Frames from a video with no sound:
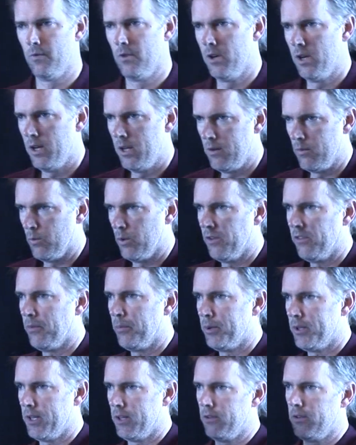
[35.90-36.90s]
All right, what's
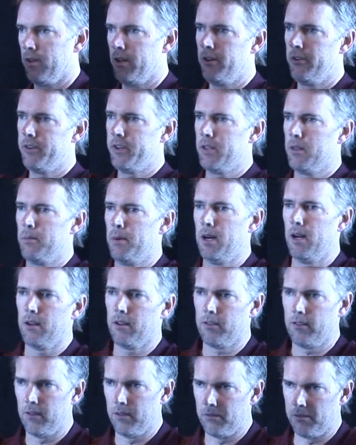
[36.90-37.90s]
the potential energy in the
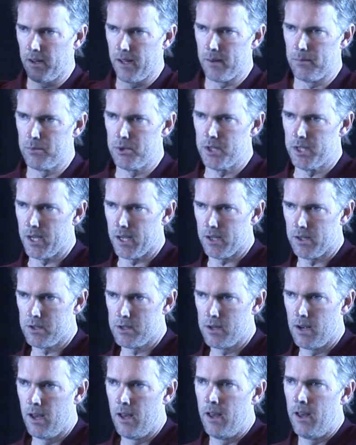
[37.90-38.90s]
box? It's mgh.
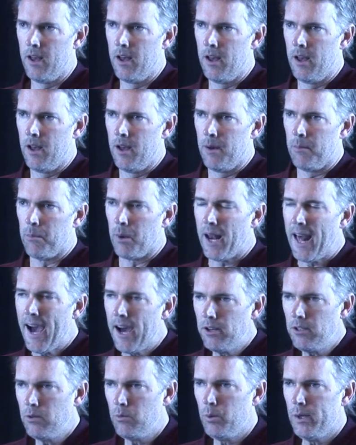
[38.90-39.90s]
But
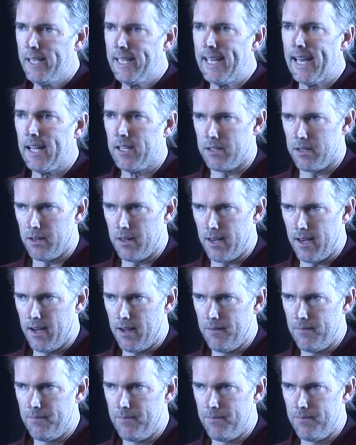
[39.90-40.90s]
how did we get to that?
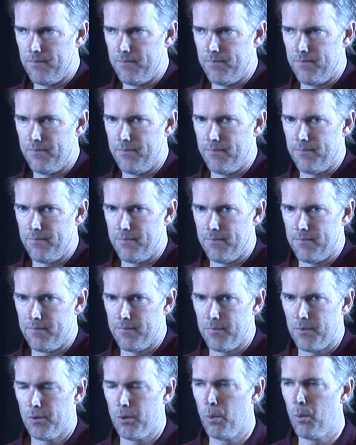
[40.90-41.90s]

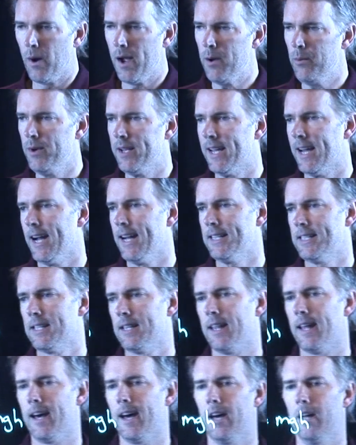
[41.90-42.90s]
The way we got to
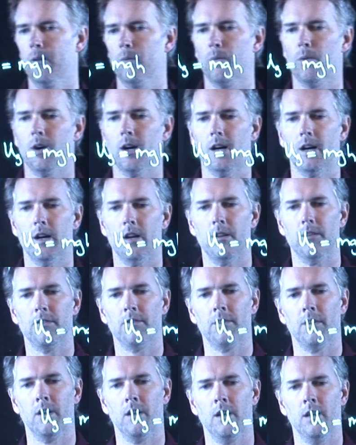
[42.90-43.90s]
that
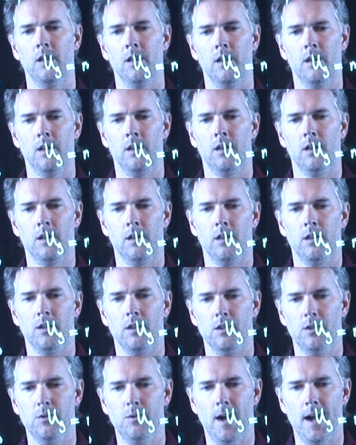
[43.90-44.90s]
was
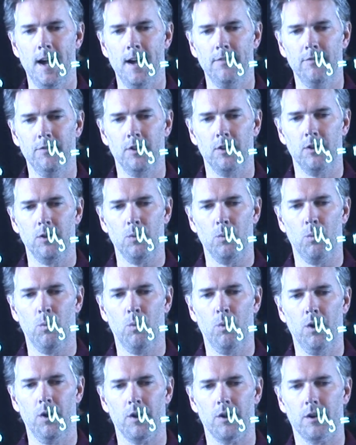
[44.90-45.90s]
you have to do
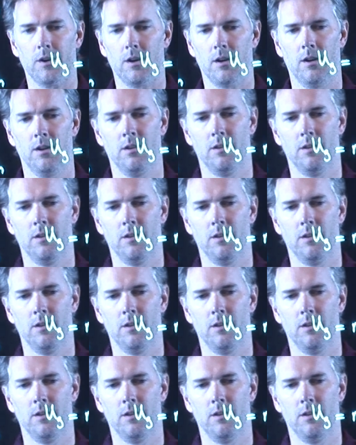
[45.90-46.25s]
work